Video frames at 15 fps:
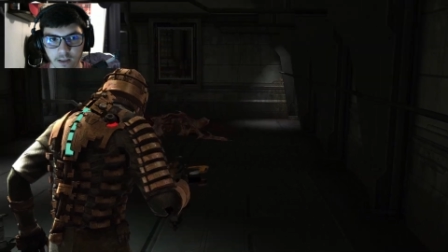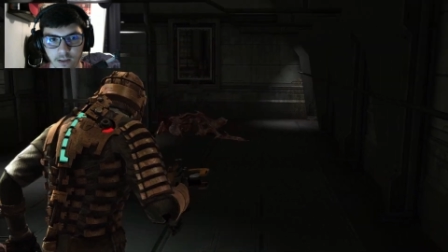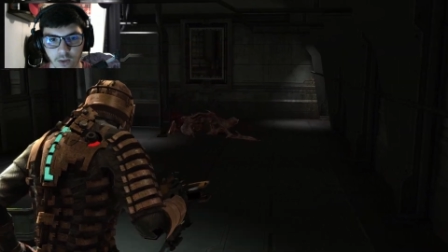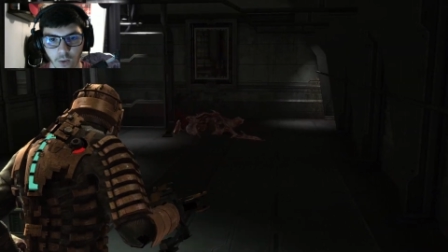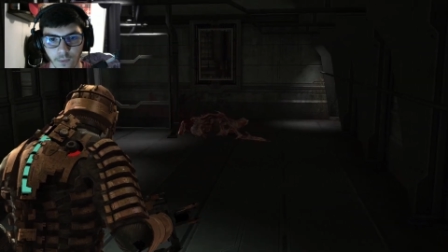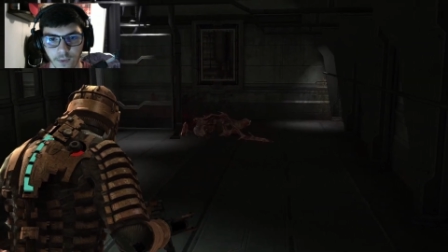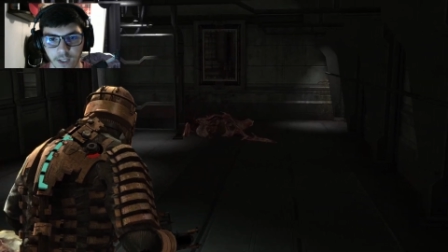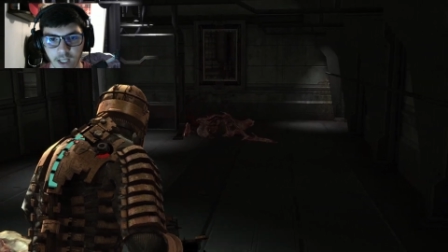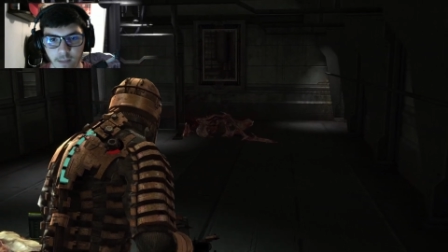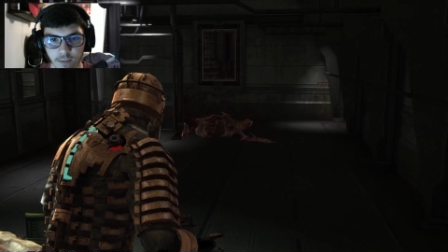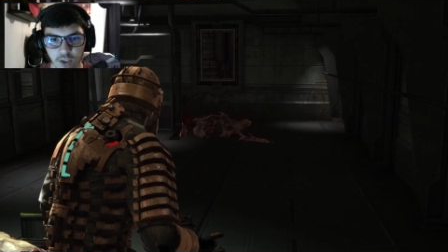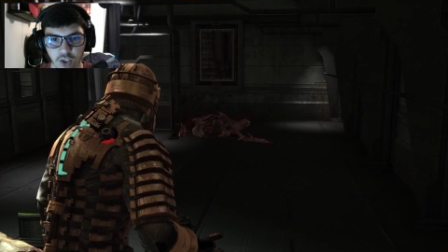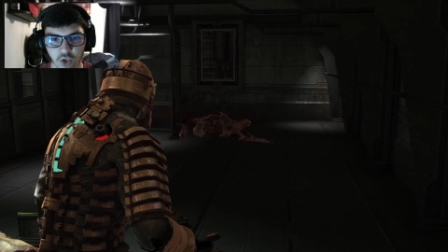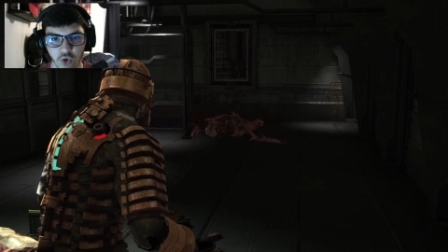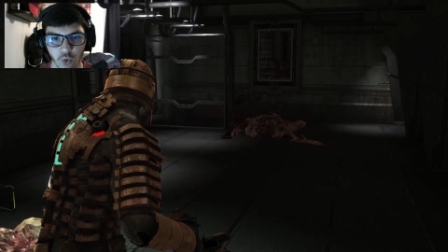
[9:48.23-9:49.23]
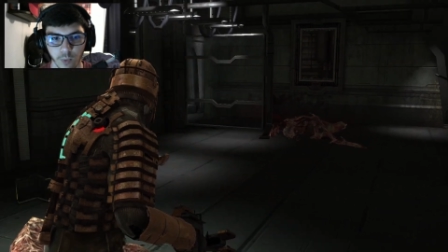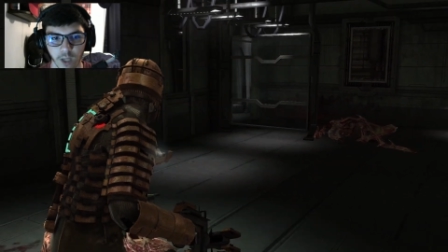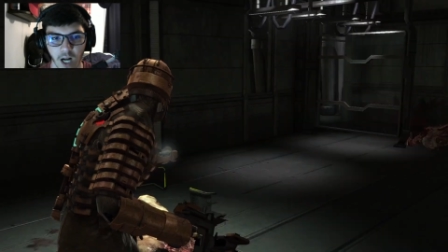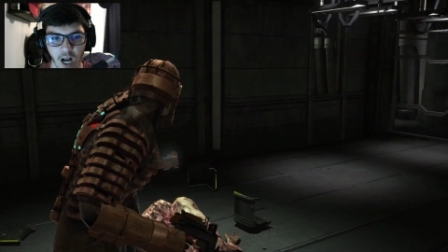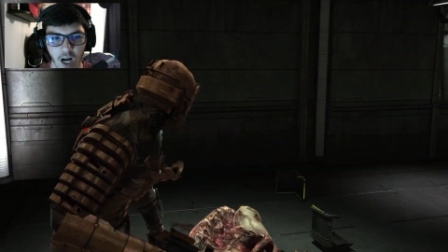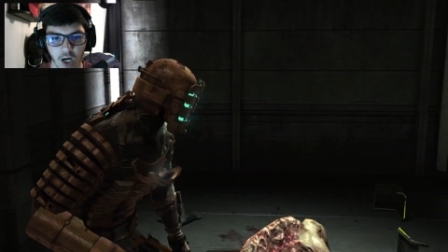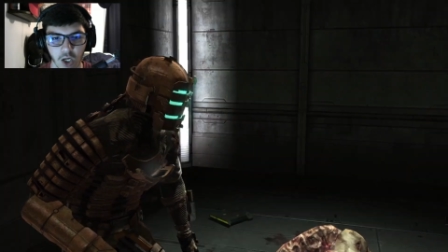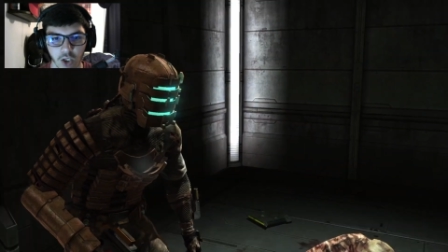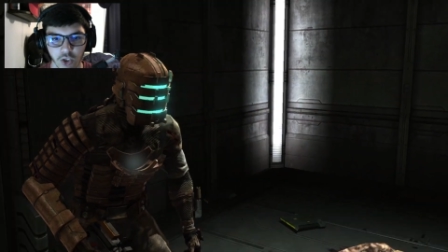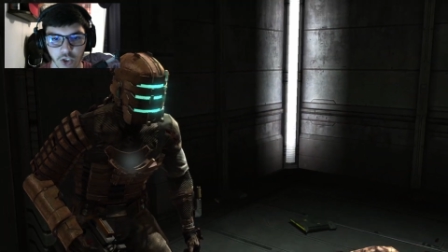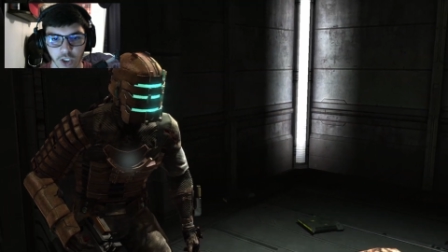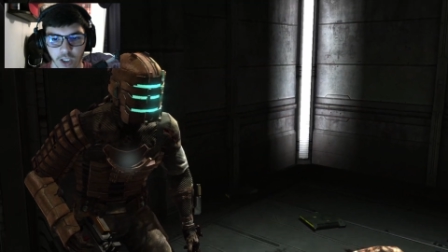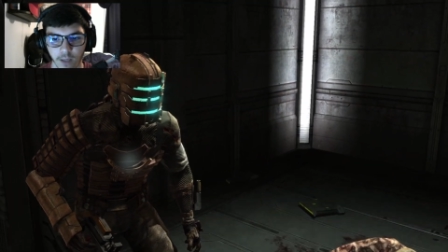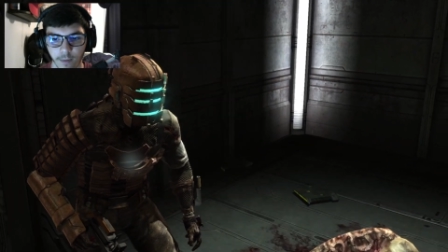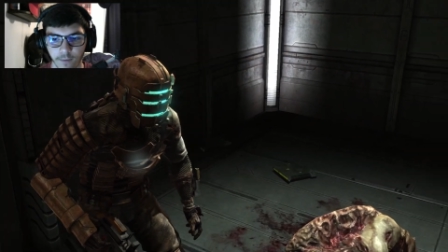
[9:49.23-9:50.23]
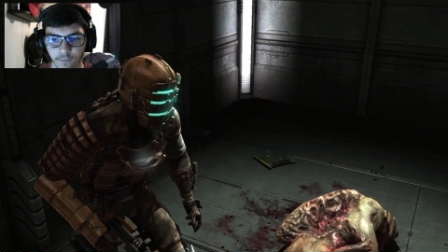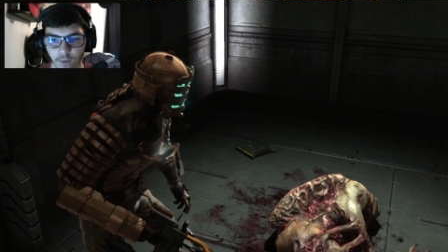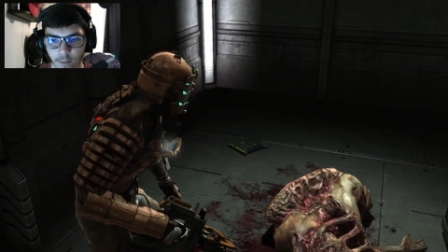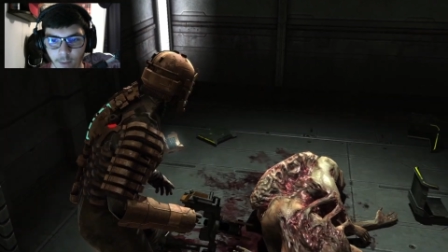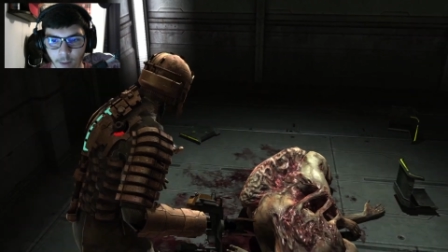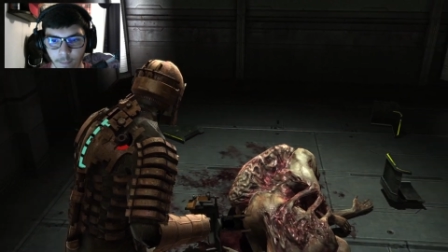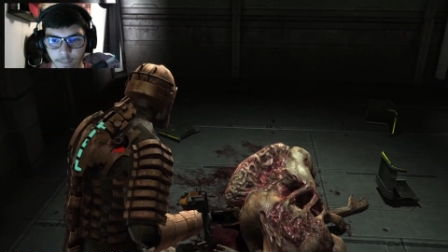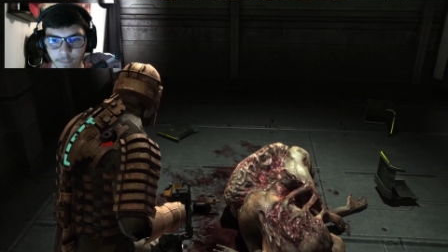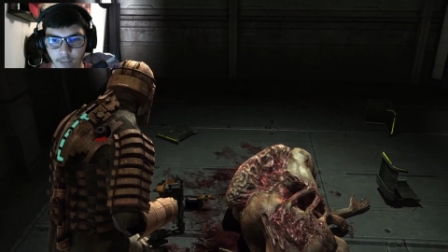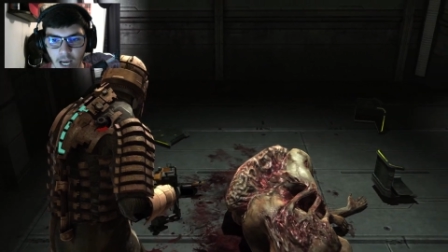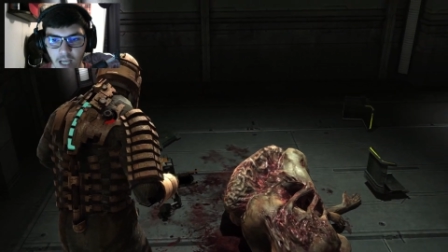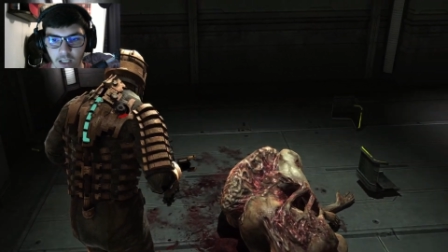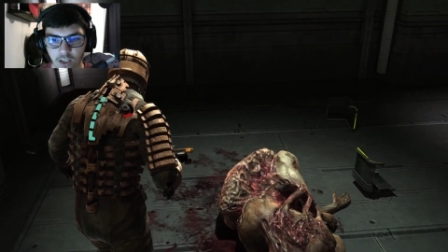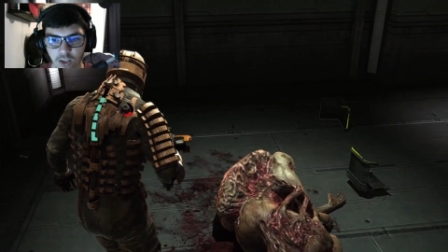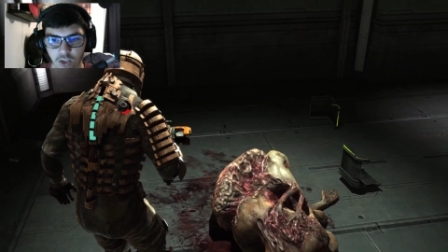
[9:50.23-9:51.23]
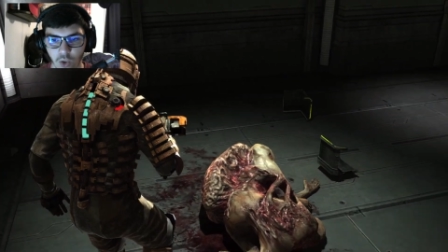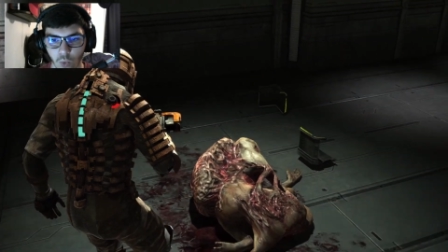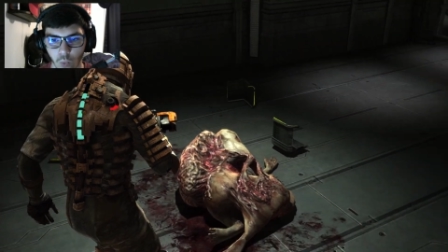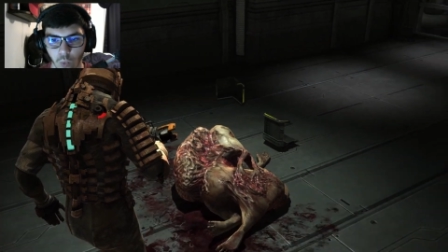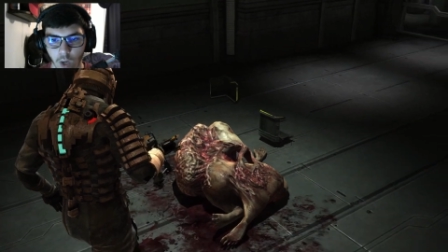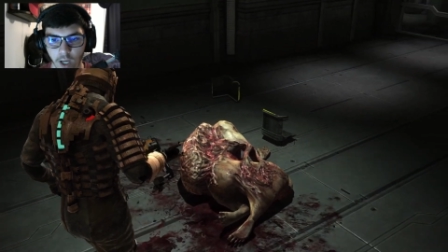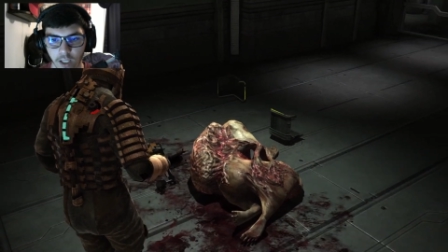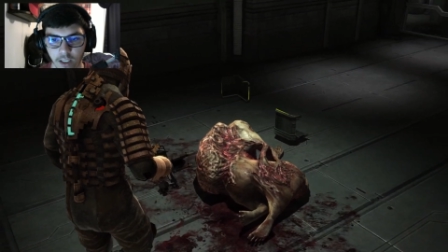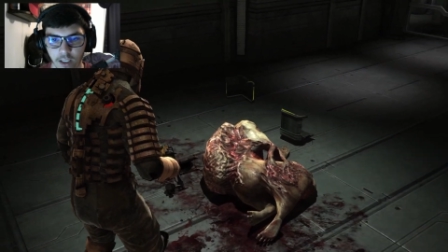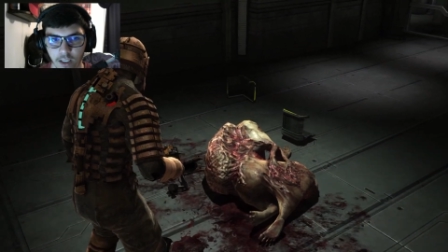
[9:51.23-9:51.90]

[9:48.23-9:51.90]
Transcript: Don't think I'm stupid. I heard you coming from a mile away.